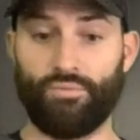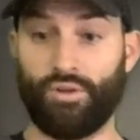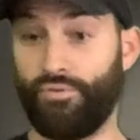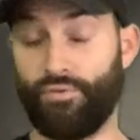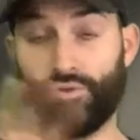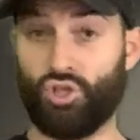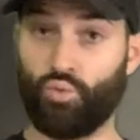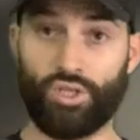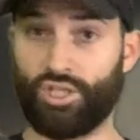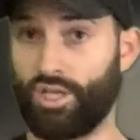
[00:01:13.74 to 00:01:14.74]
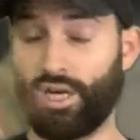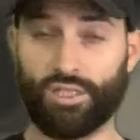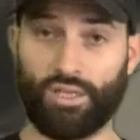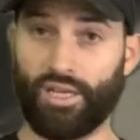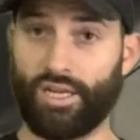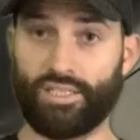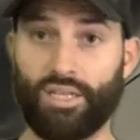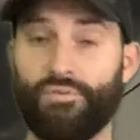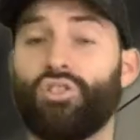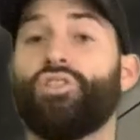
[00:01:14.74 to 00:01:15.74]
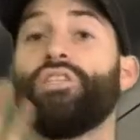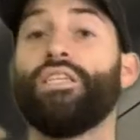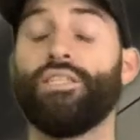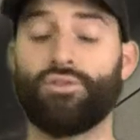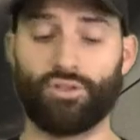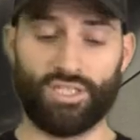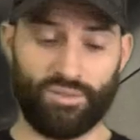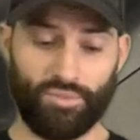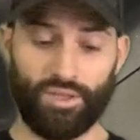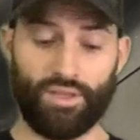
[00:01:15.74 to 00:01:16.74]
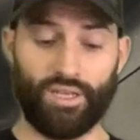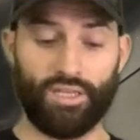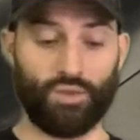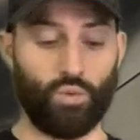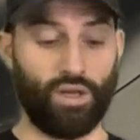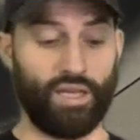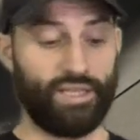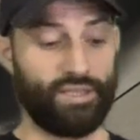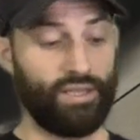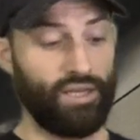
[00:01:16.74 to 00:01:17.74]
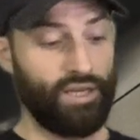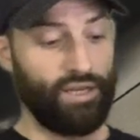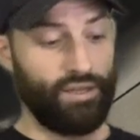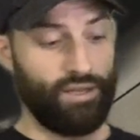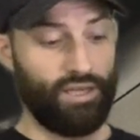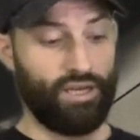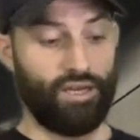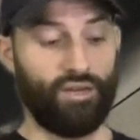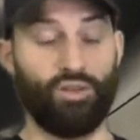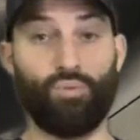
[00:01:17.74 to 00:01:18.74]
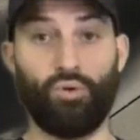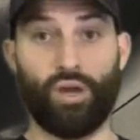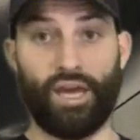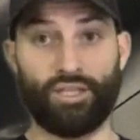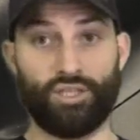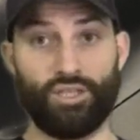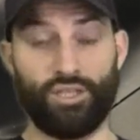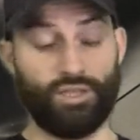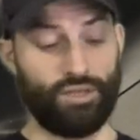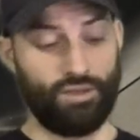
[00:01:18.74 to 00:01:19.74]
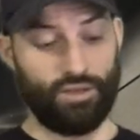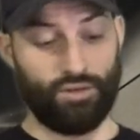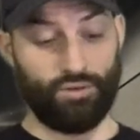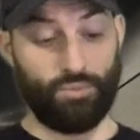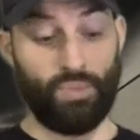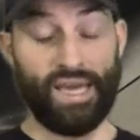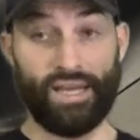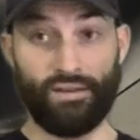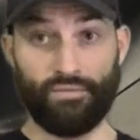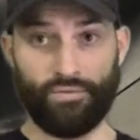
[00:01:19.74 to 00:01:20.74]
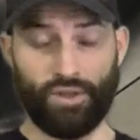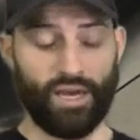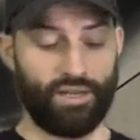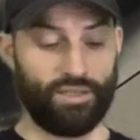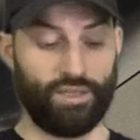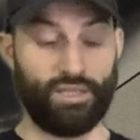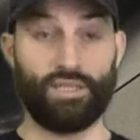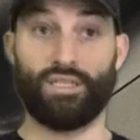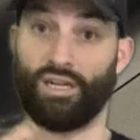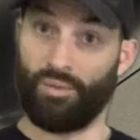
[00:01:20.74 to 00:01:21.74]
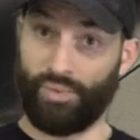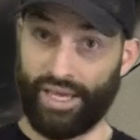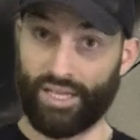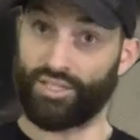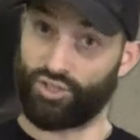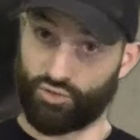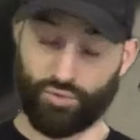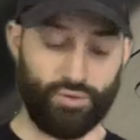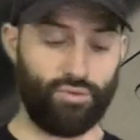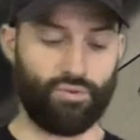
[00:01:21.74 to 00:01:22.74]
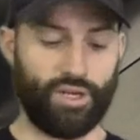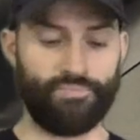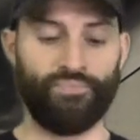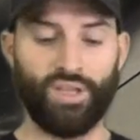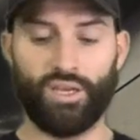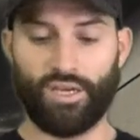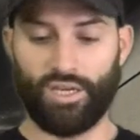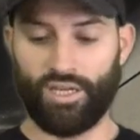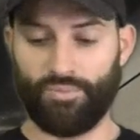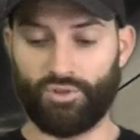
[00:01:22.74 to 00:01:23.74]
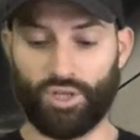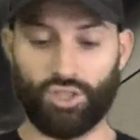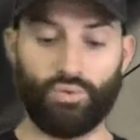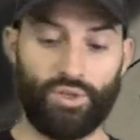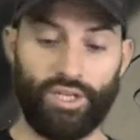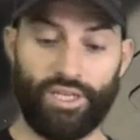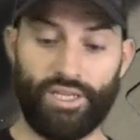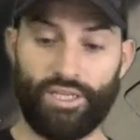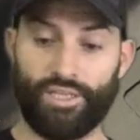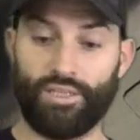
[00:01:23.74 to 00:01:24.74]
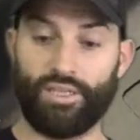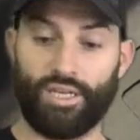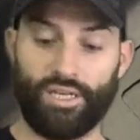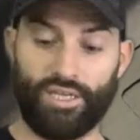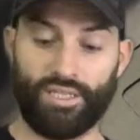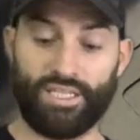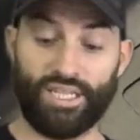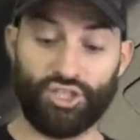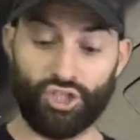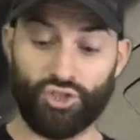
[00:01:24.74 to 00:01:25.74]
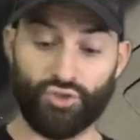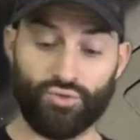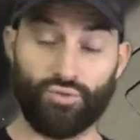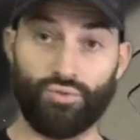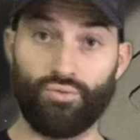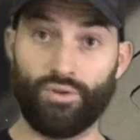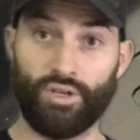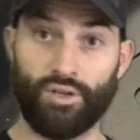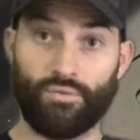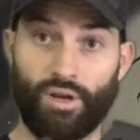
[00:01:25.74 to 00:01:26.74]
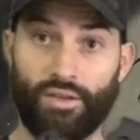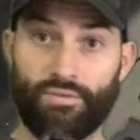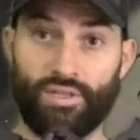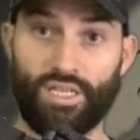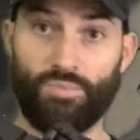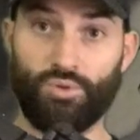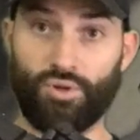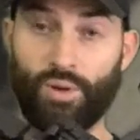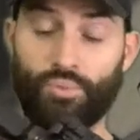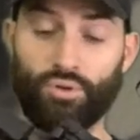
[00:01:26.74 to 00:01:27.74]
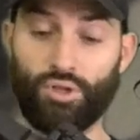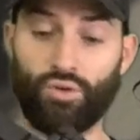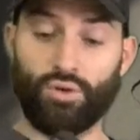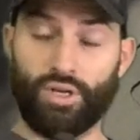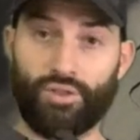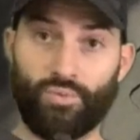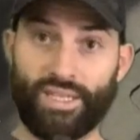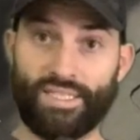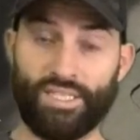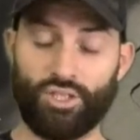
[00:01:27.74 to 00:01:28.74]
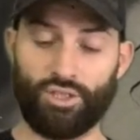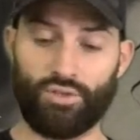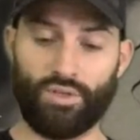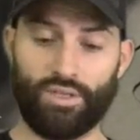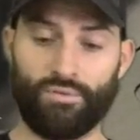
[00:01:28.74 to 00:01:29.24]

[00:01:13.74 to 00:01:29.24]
if you switch stocks and all that kind of stuff. It's just an easier assembly thing, as well as the bolt catch is, or the pin for that is, it's not a pin, it's a screw, right? There's also a tension screw, right, to keep your upper and lower at the right tension, so